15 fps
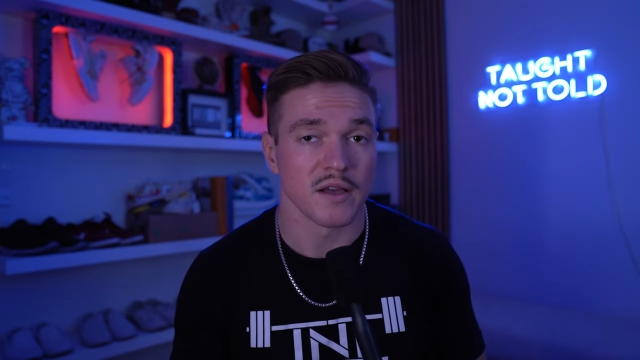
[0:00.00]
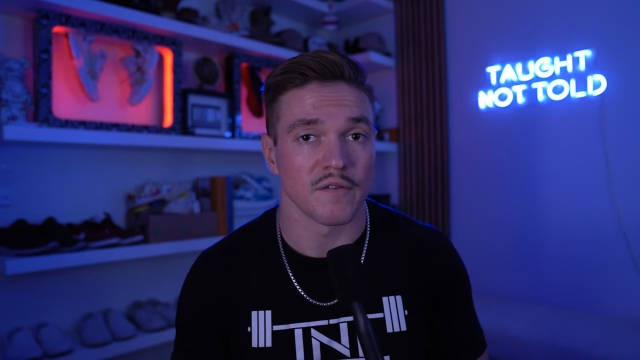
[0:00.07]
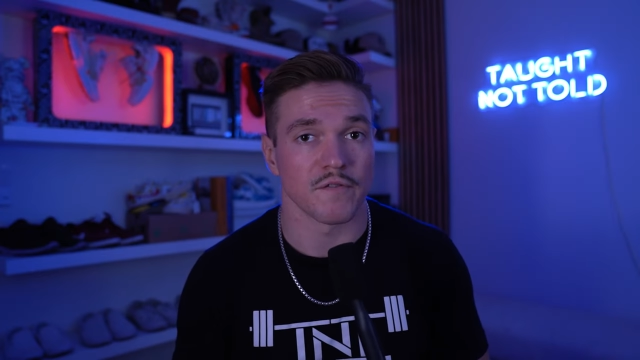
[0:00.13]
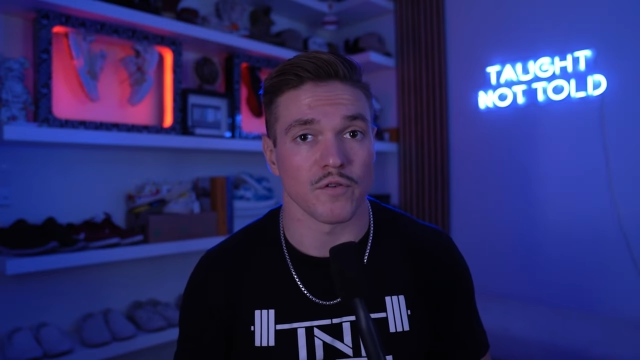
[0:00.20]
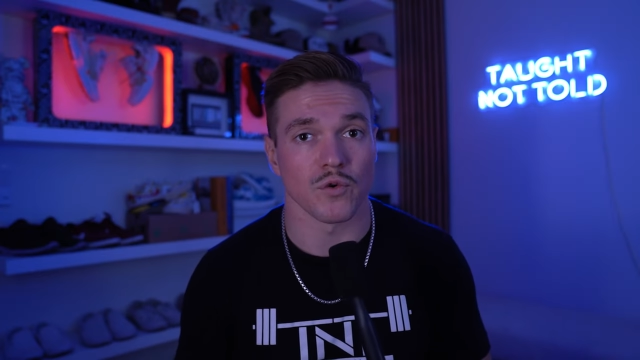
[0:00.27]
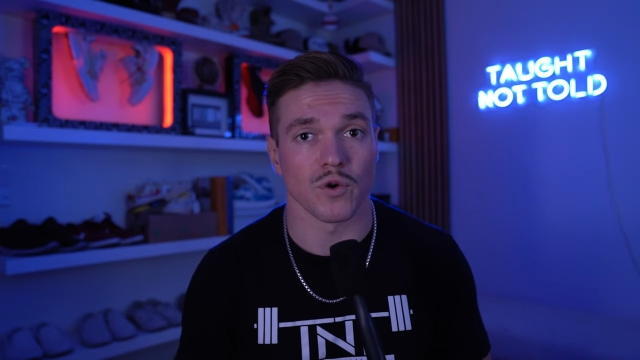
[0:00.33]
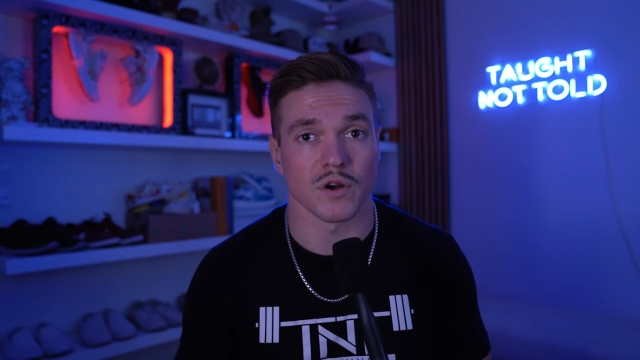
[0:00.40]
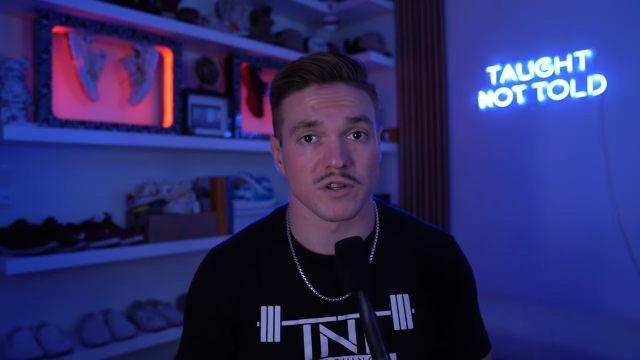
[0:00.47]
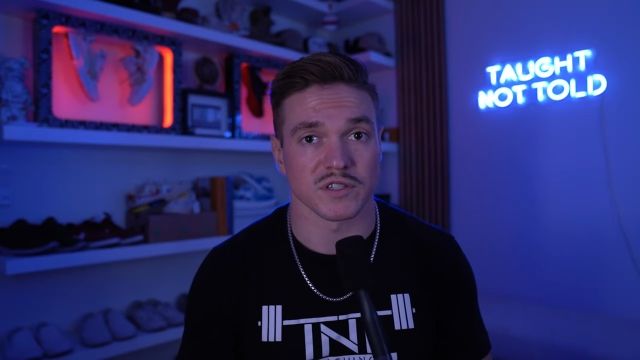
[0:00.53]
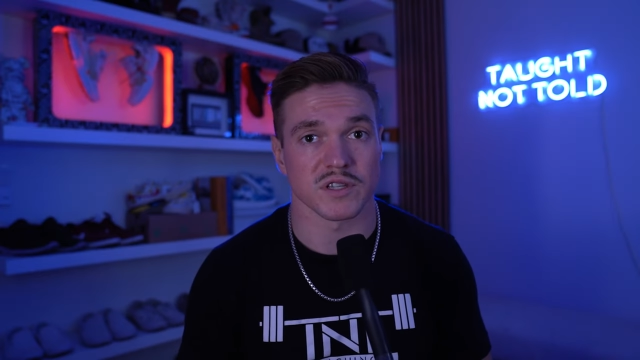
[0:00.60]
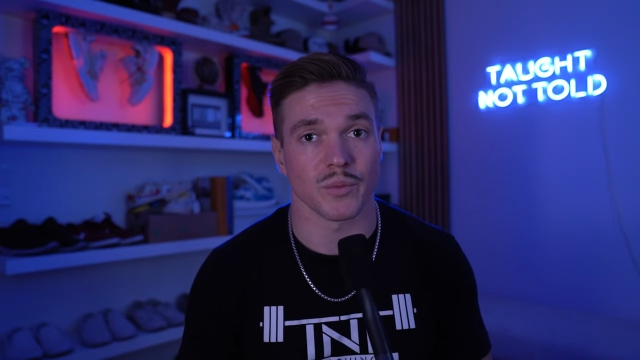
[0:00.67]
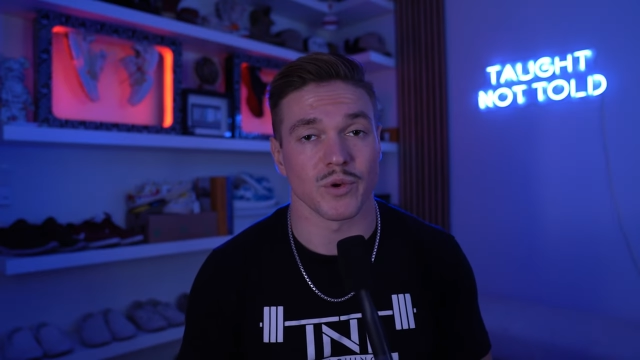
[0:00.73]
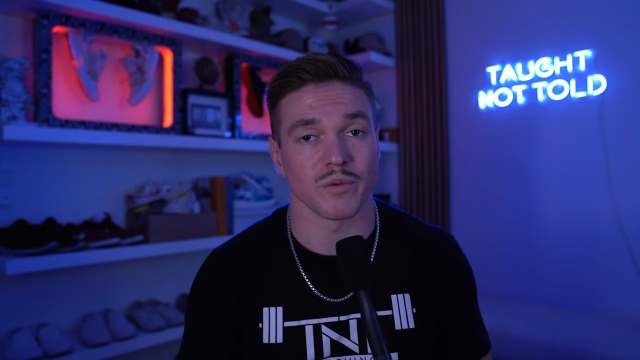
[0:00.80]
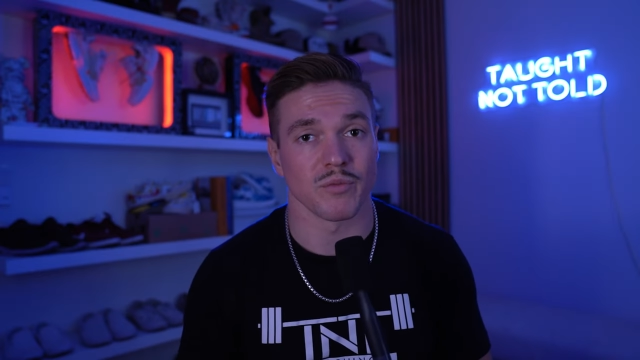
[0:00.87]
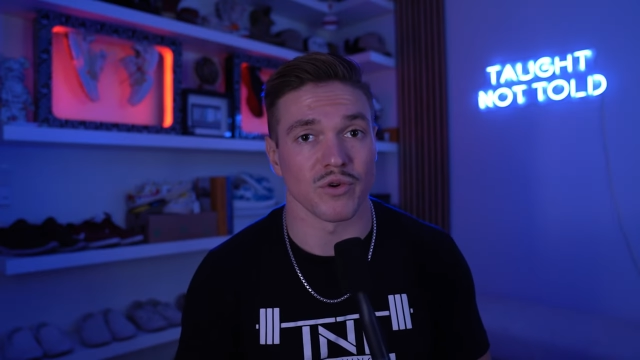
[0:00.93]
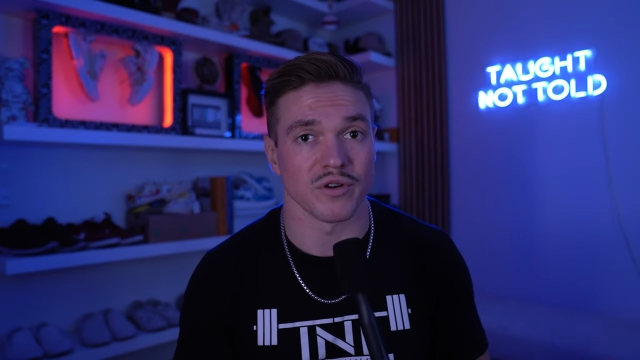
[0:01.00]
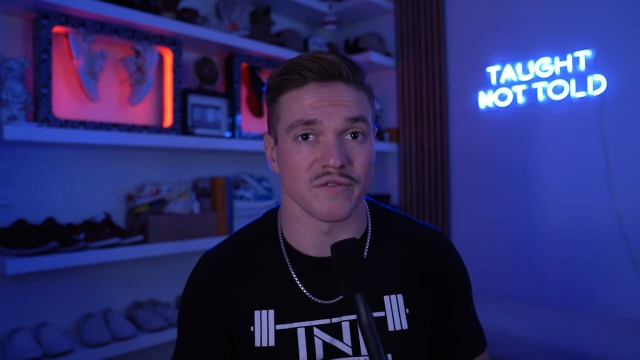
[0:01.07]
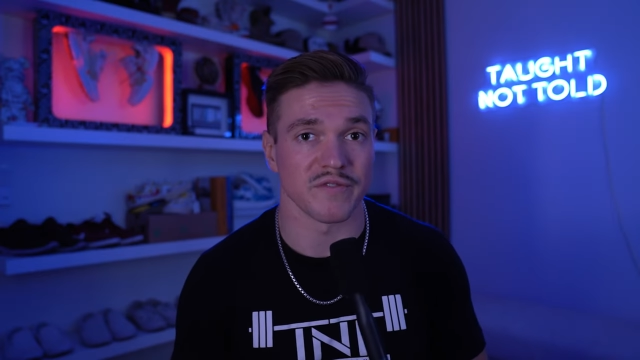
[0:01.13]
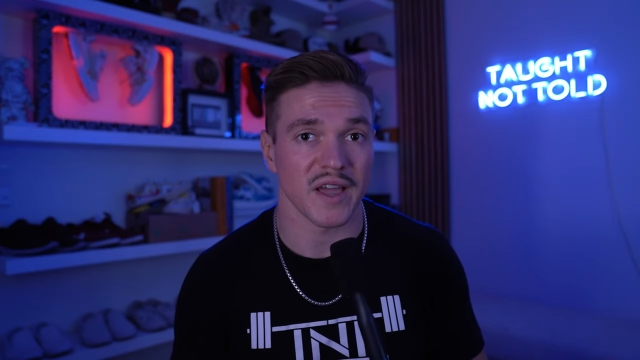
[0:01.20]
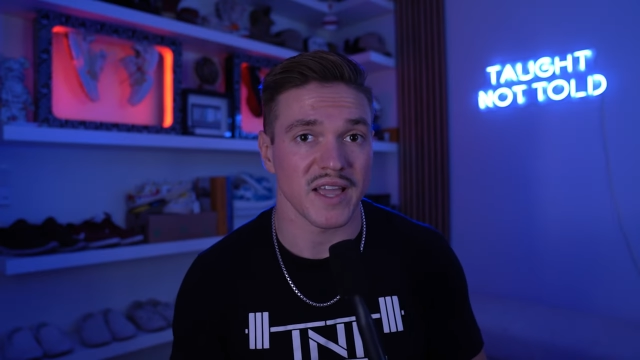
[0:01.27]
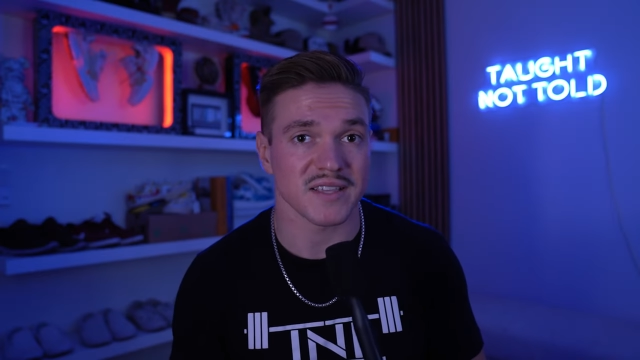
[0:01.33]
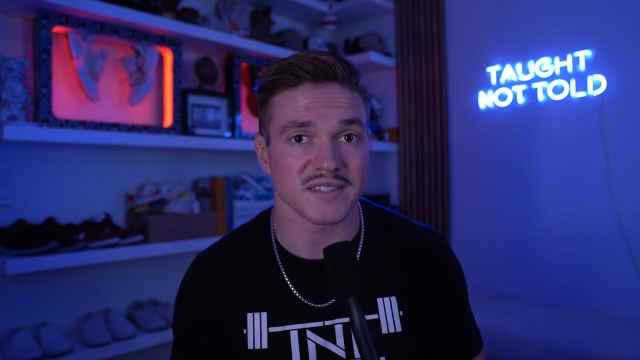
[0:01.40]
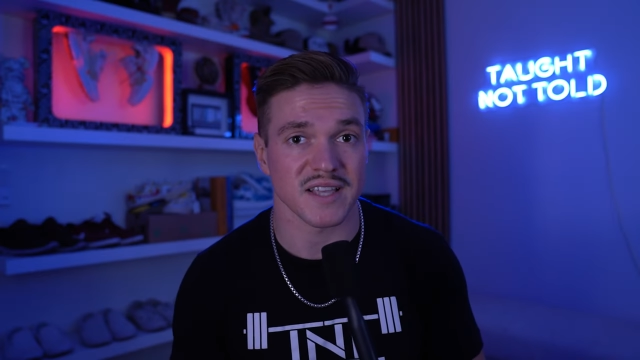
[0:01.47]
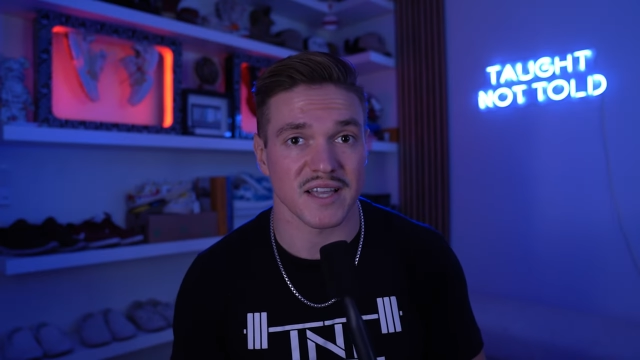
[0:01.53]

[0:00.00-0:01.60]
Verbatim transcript: For someone more advanced,